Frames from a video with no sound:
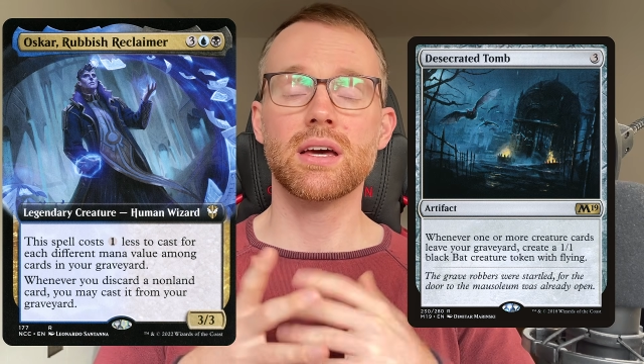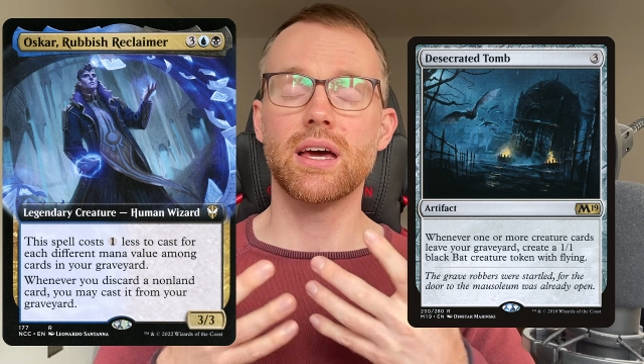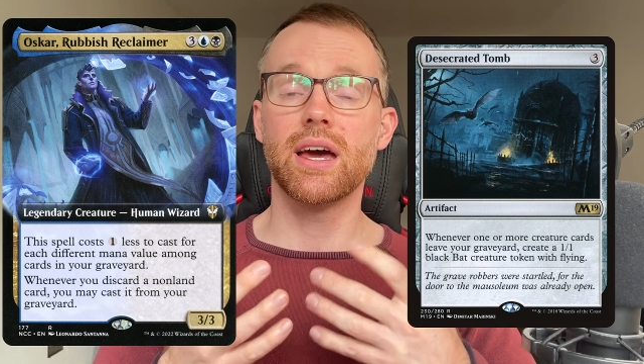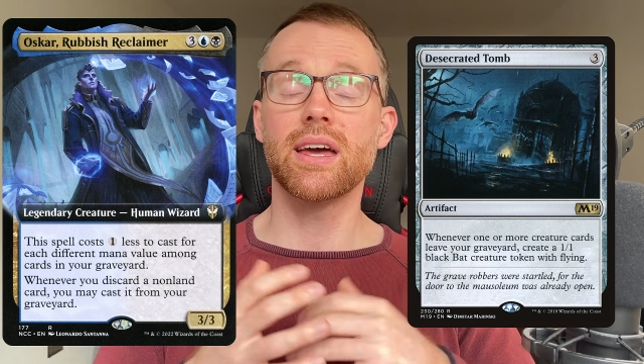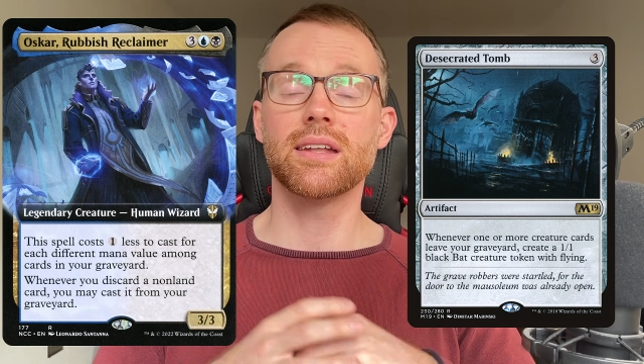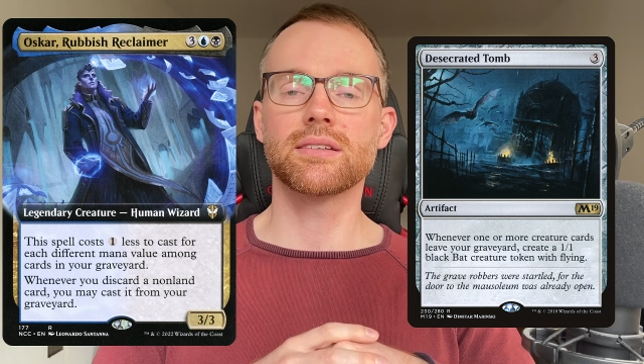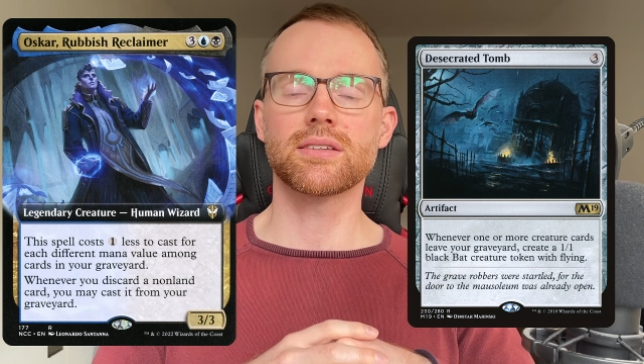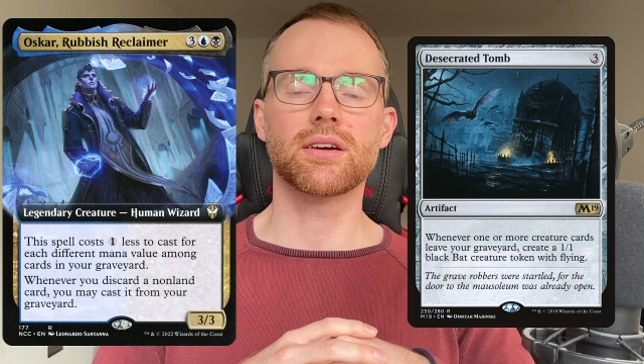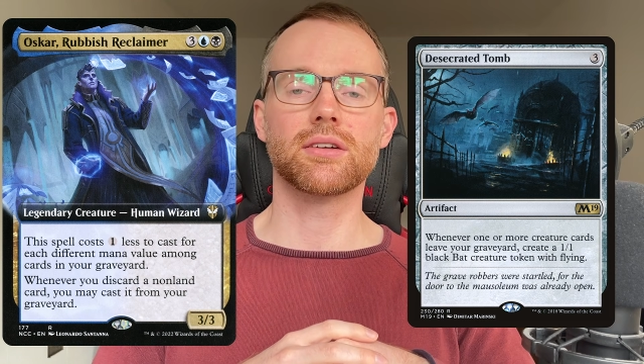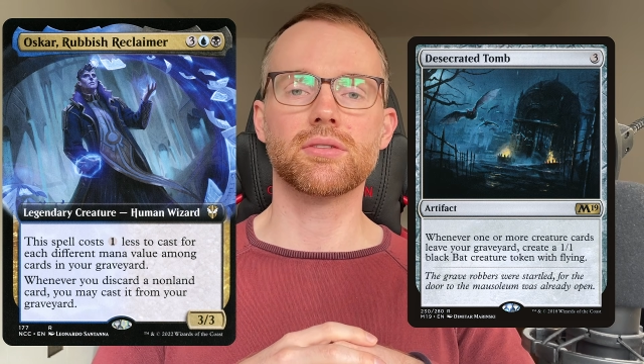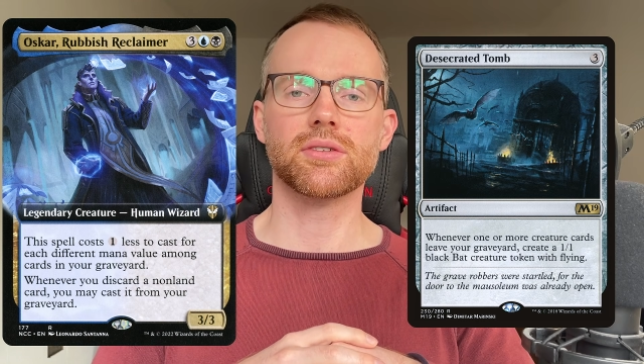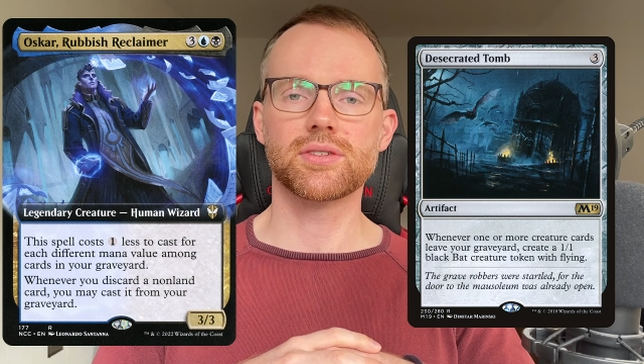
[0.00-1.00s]
and
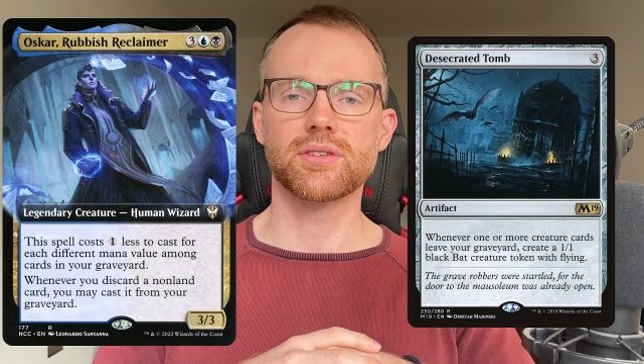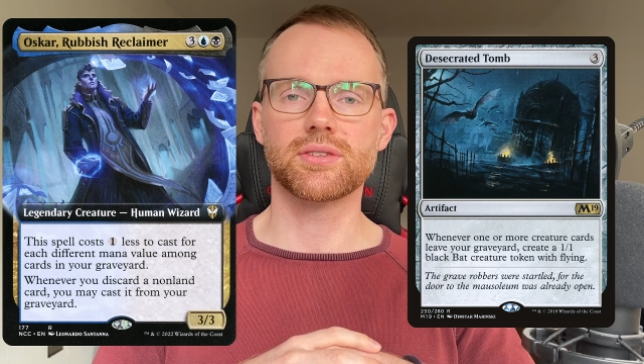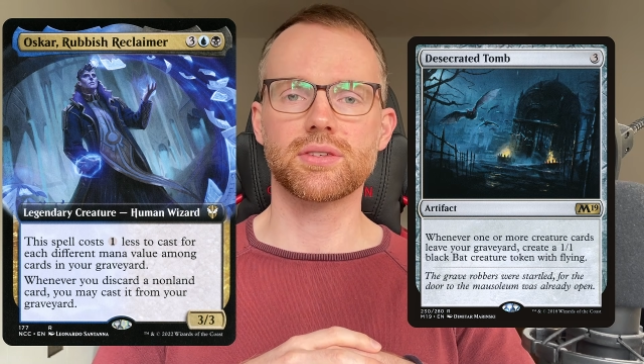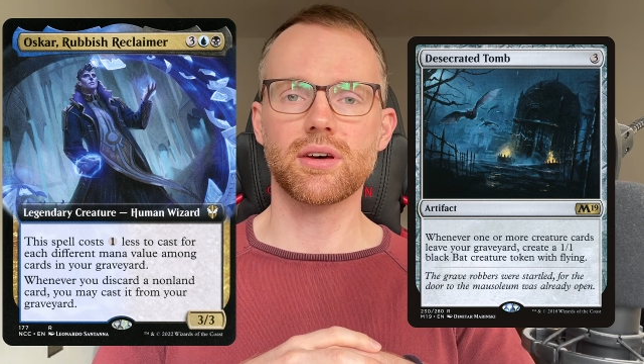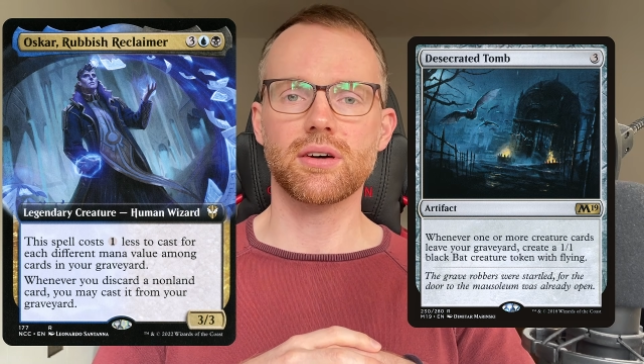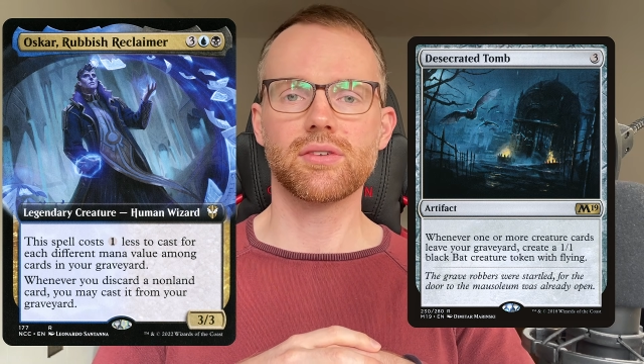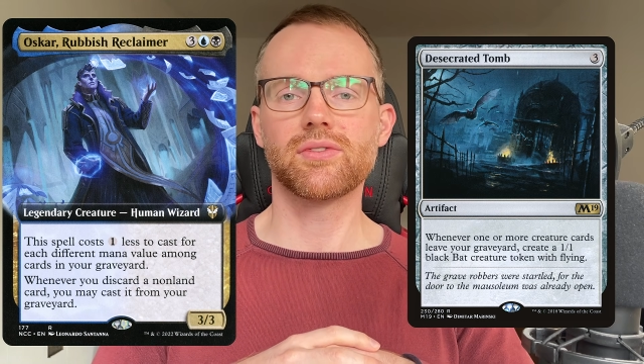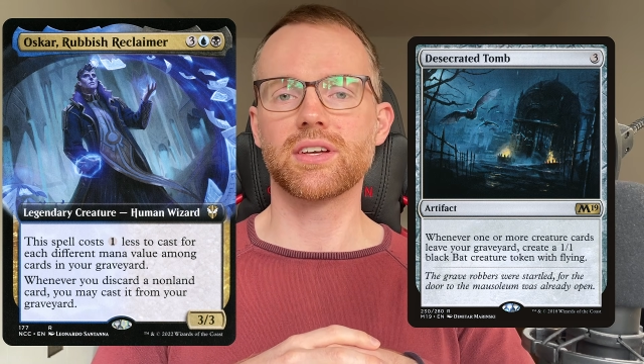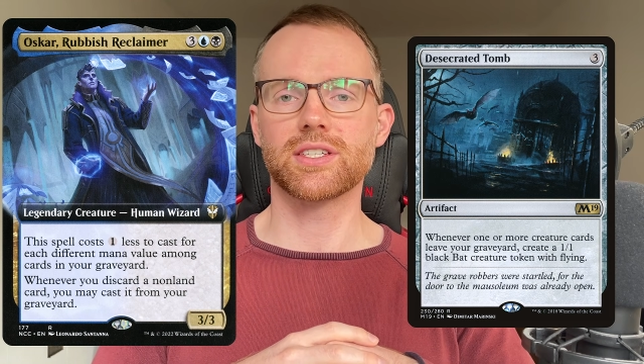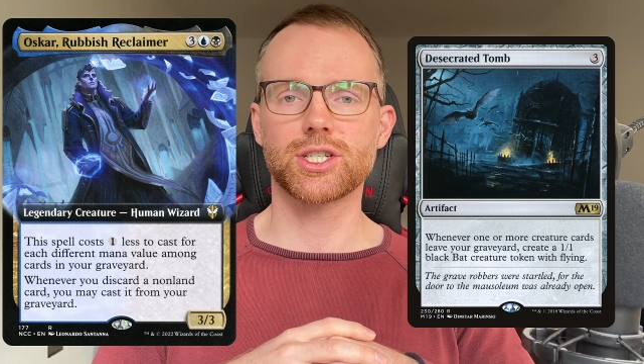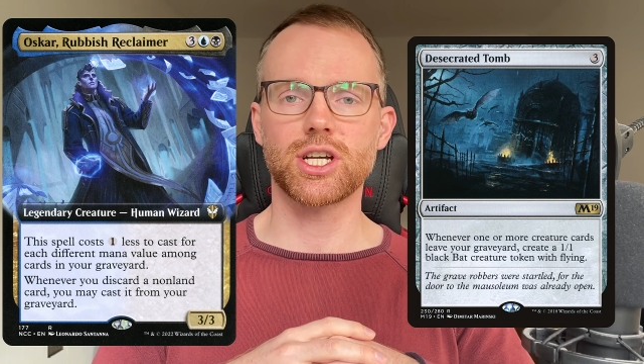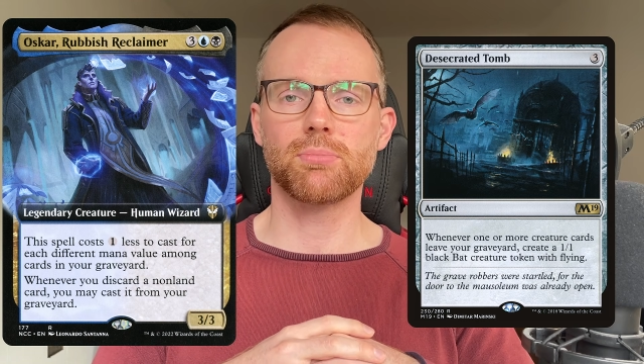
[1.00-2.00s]
can also serve
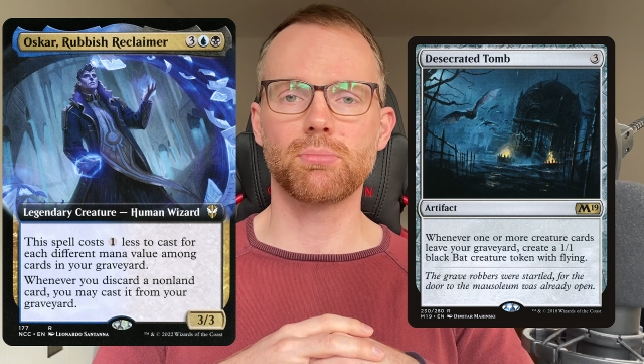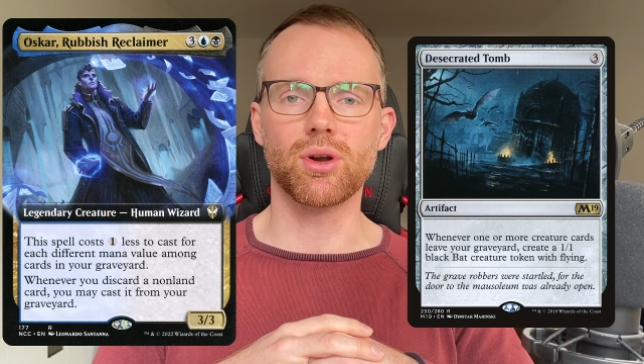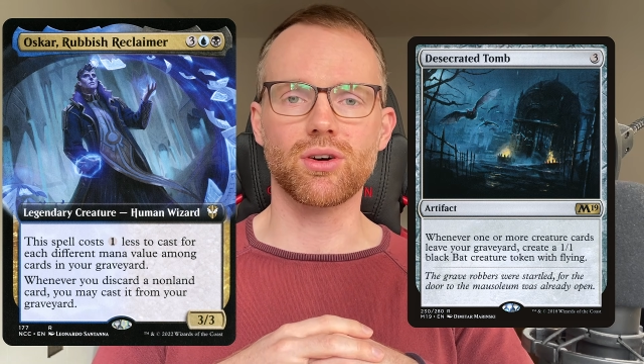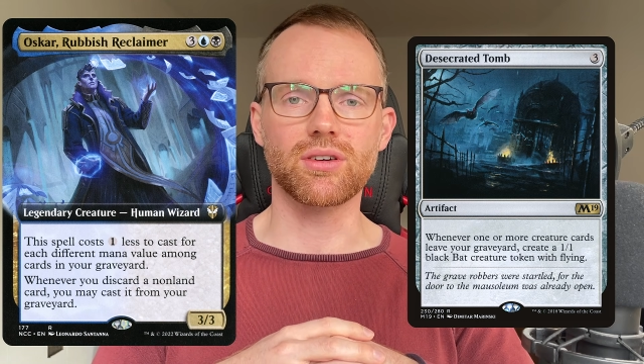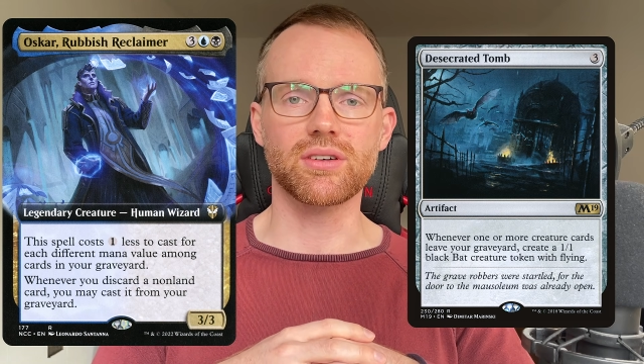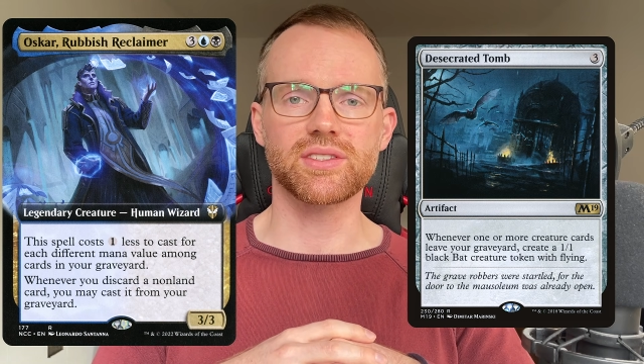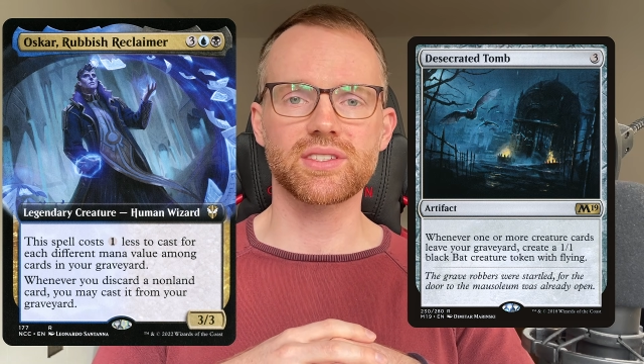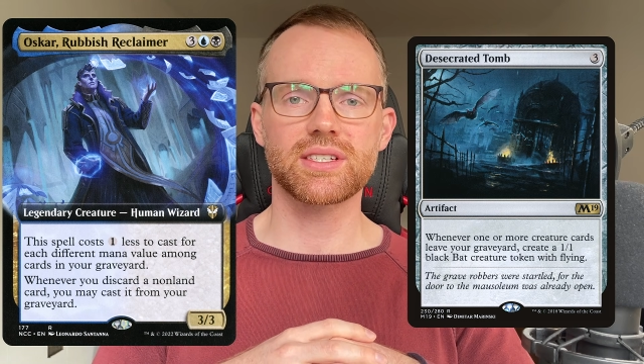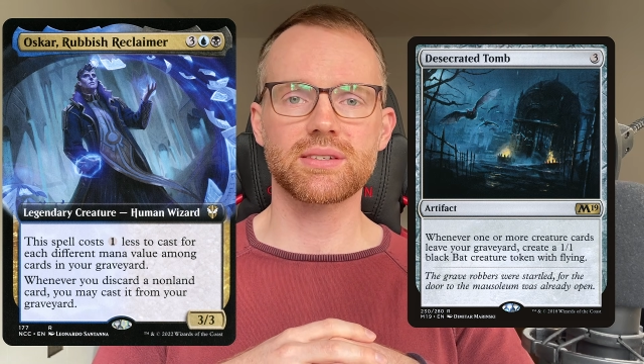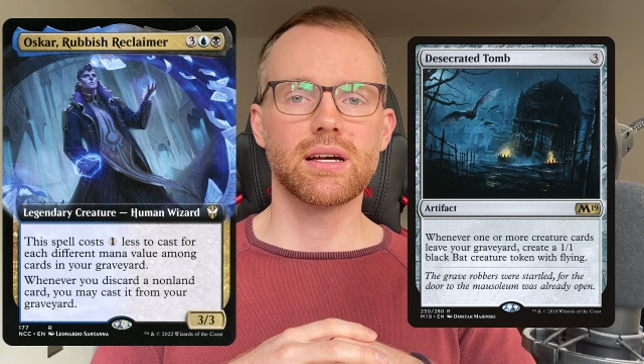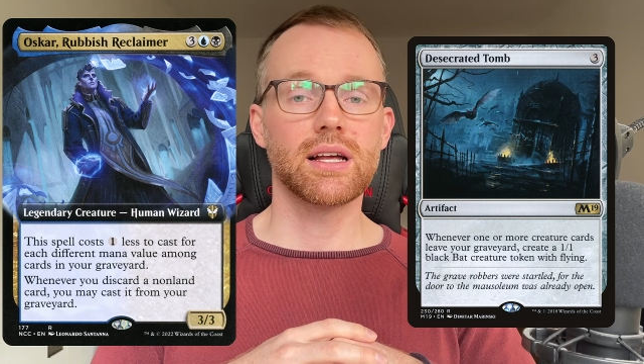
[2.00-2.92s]
as jump blockers.